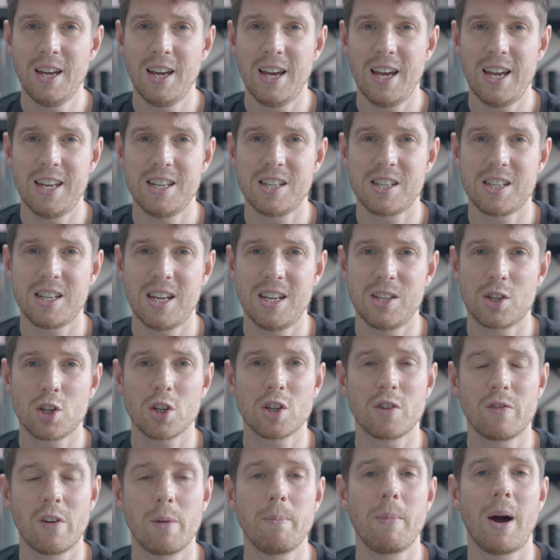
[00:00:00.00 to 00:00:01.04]
is
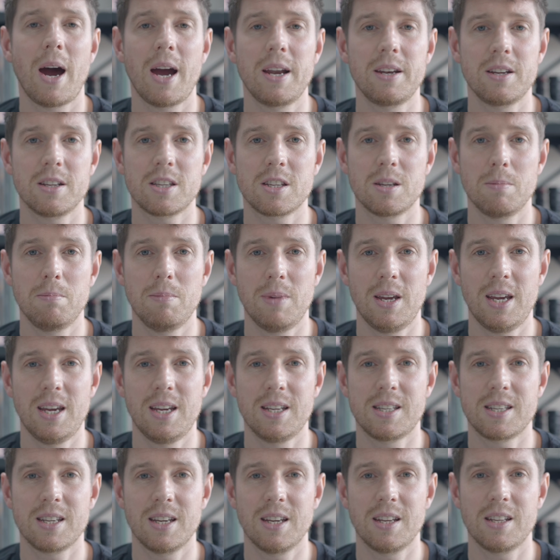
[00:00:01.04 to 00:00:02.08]
just a reminder to
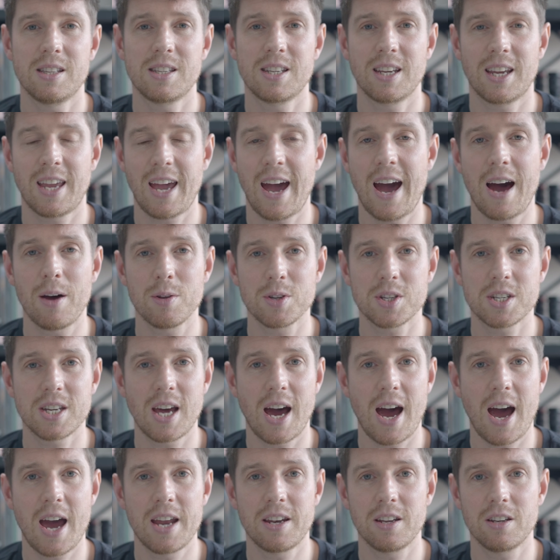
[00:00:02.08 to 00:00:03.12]
me to get
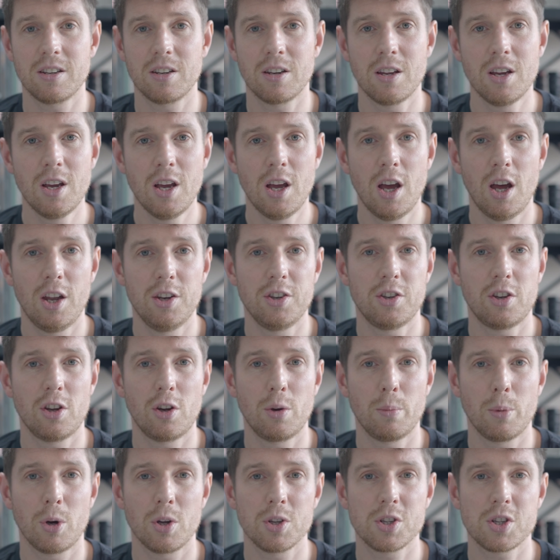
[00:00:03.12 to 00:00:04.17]
outside and
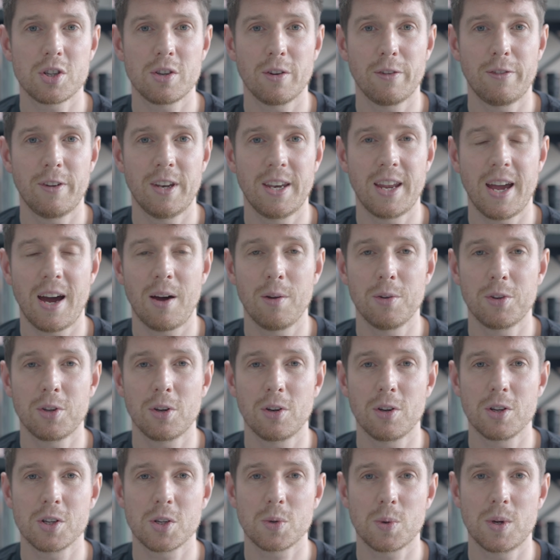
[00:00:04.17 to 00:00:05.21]
do more stuff in the
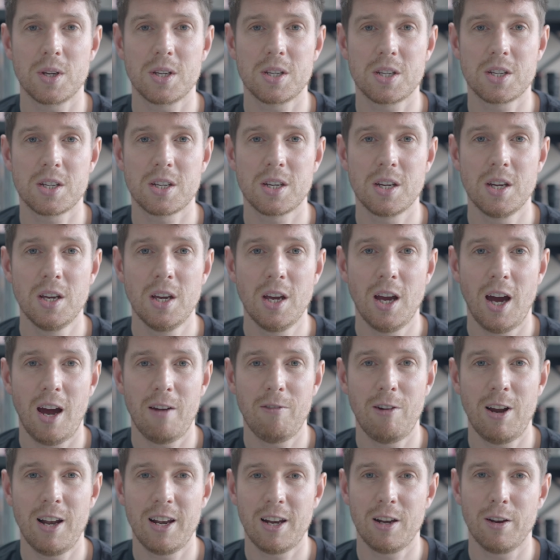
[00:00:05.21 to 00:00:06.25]
outdoors, which I
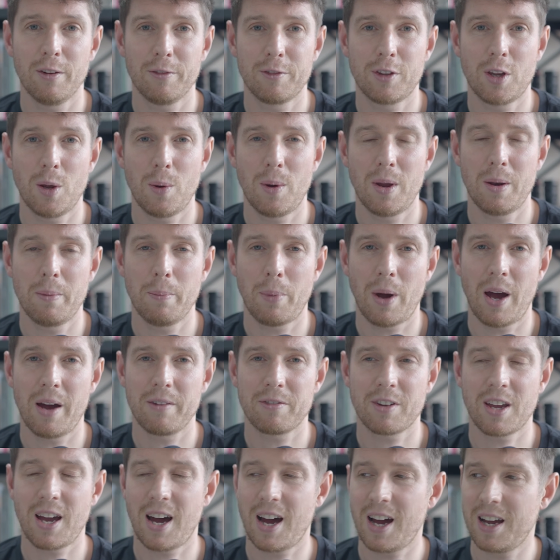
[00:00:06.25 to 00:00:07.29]
really love doing, but
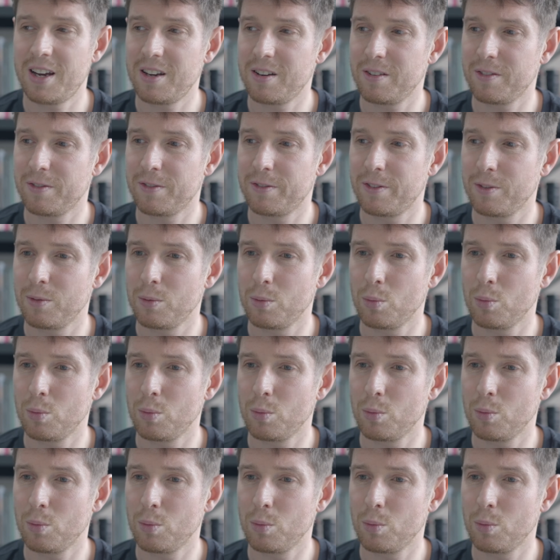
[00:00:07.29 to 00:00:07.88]
I've kind of